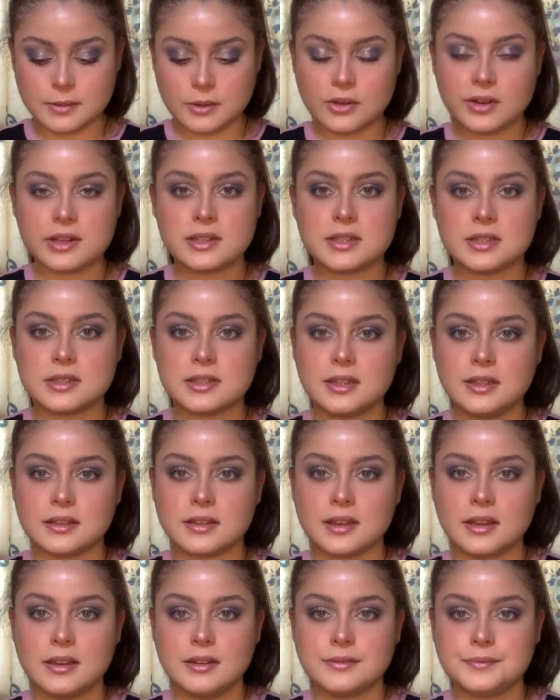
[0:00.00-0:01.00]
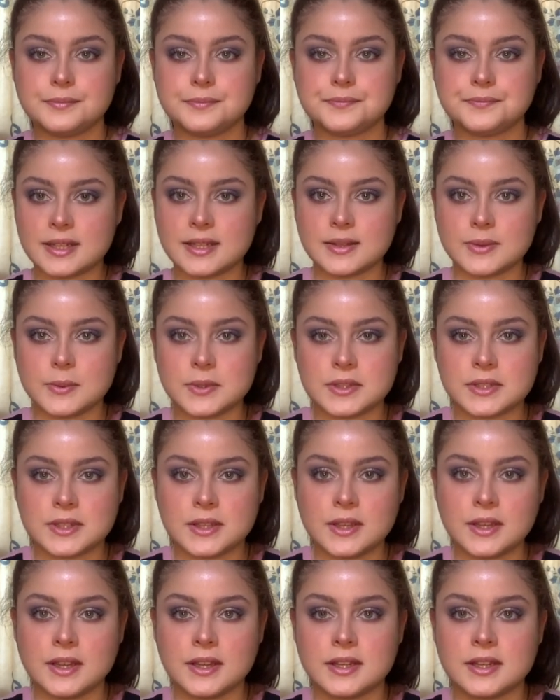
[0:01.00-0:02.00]
some crazy shit that. What's
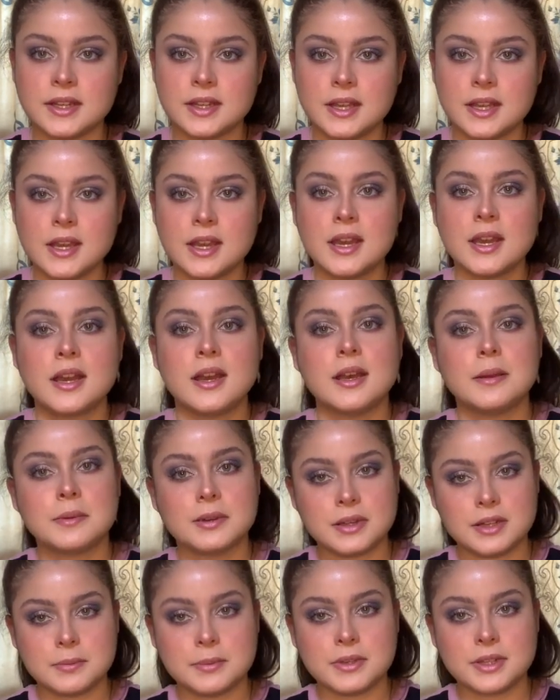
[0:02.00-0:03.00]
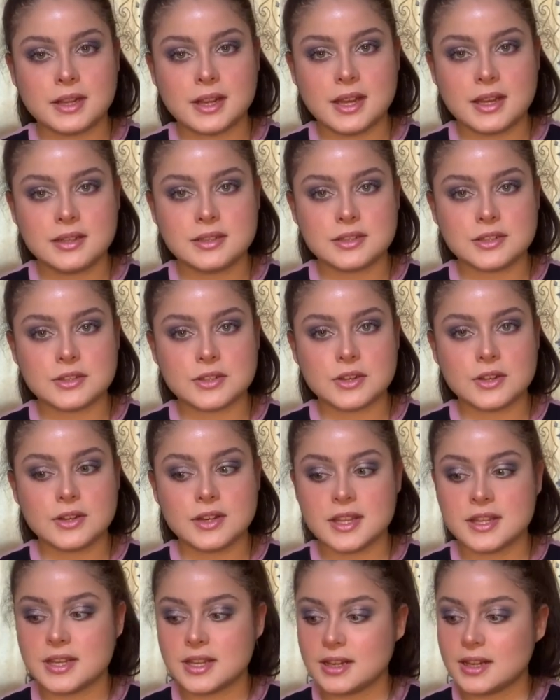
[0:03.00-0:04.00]
good? I'm gonna put lashes on
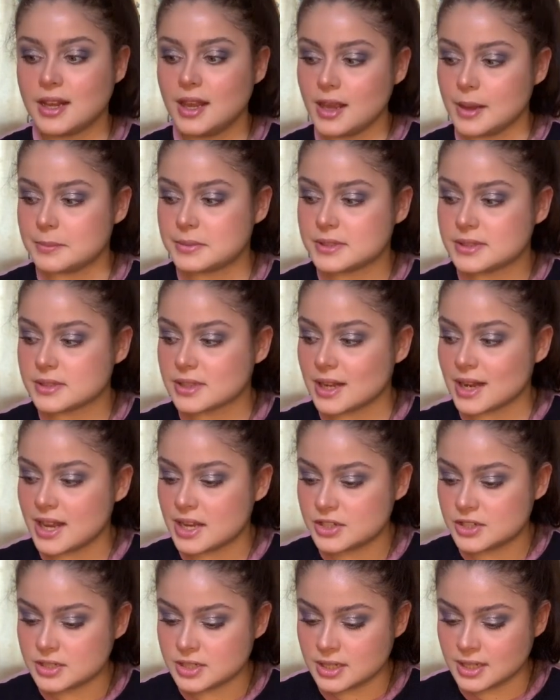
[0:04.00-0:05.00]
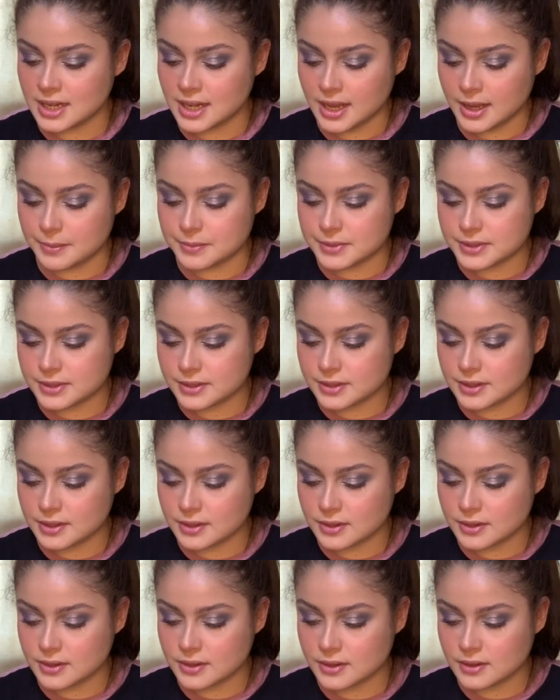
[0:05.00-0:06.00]
and then lips. Lashes and lips.
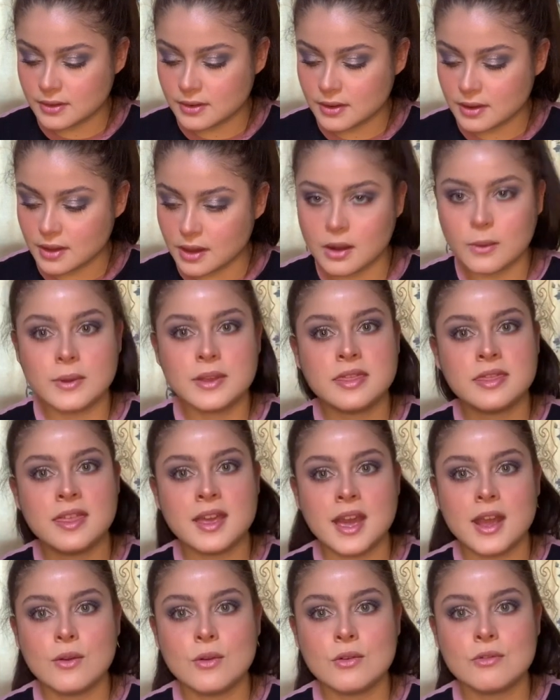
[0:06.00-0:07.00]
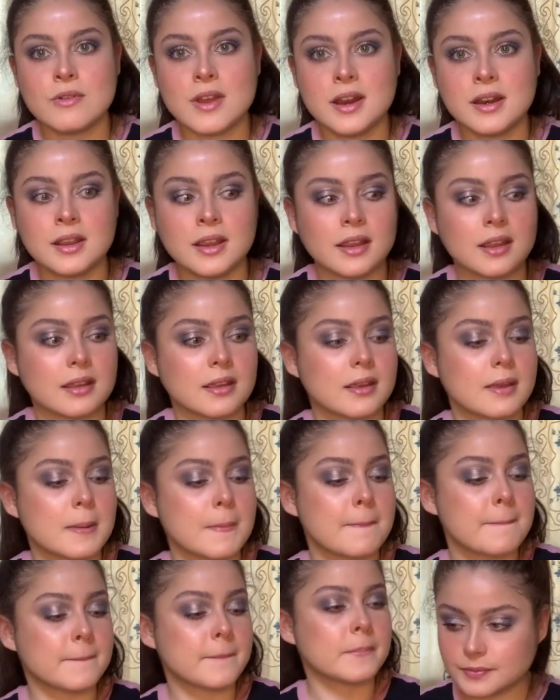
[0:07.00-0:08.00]
Are we there already?
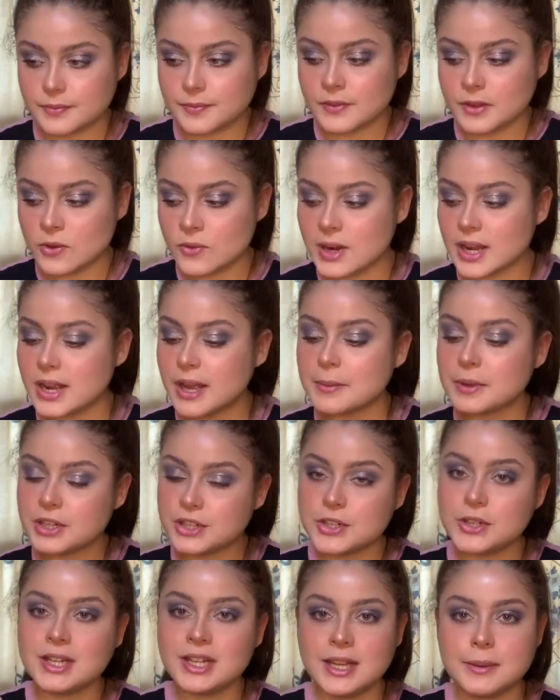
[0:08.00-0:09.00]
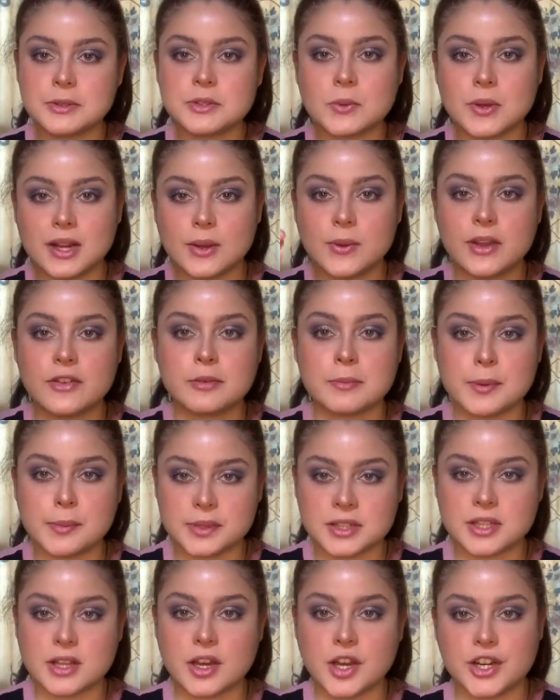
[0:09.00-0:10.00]
Right, I'm gonna do lips while I wait for my
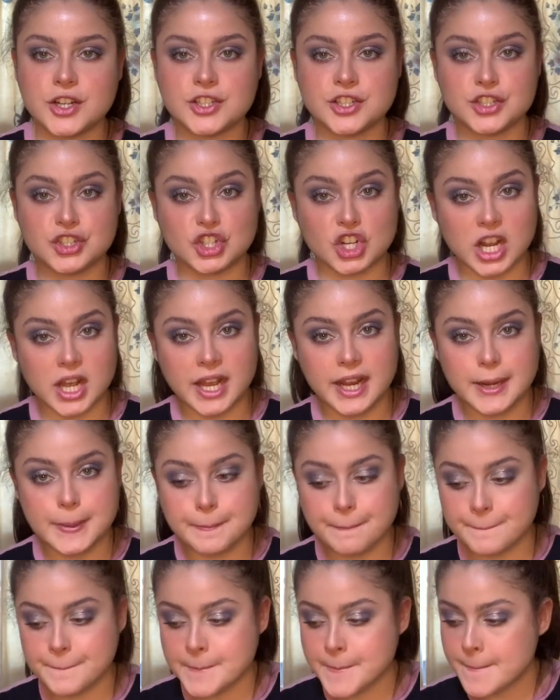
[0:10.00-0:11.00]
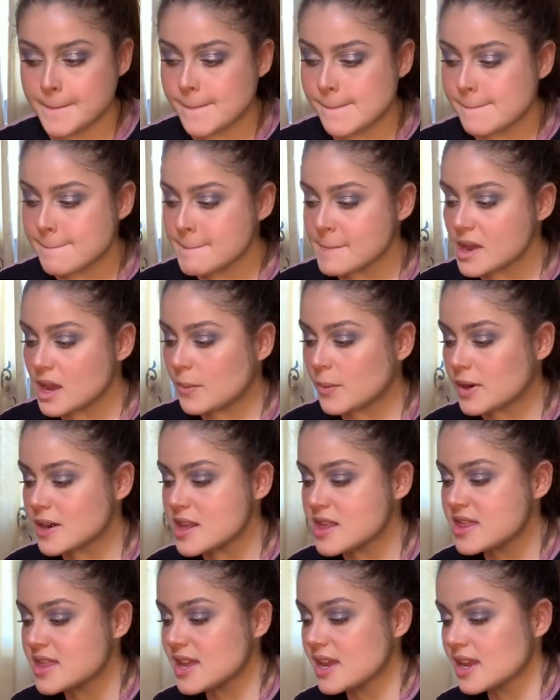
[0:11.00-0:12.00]
mascara to dry. And we're
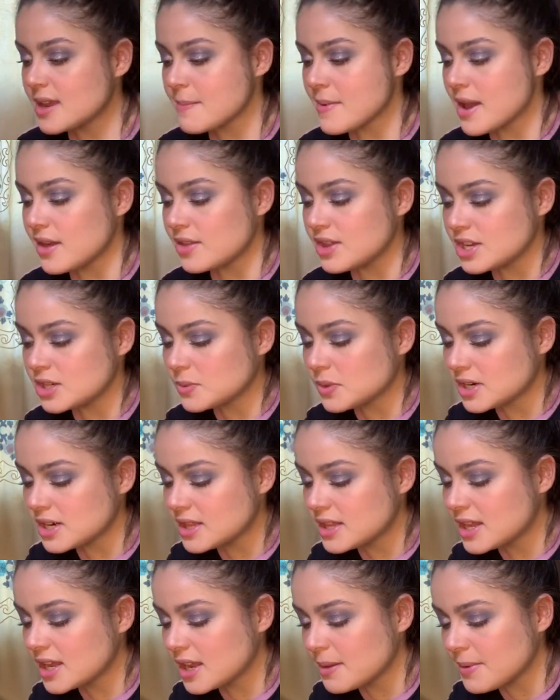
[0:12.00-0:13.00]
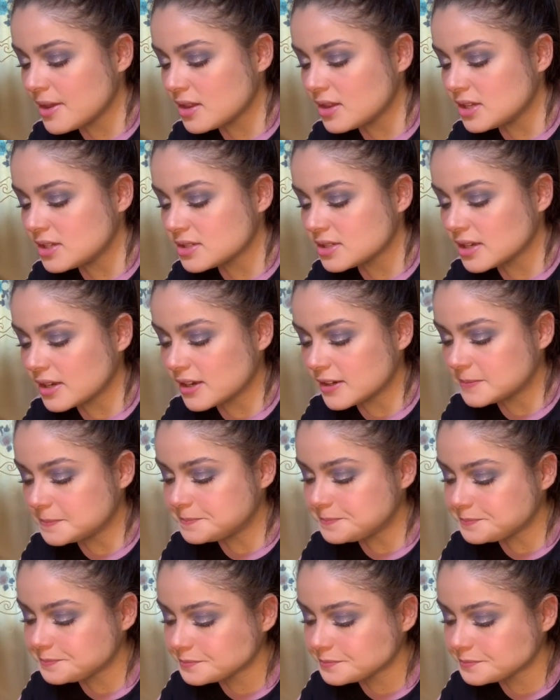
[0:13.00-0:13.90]
gonna think about this. Like,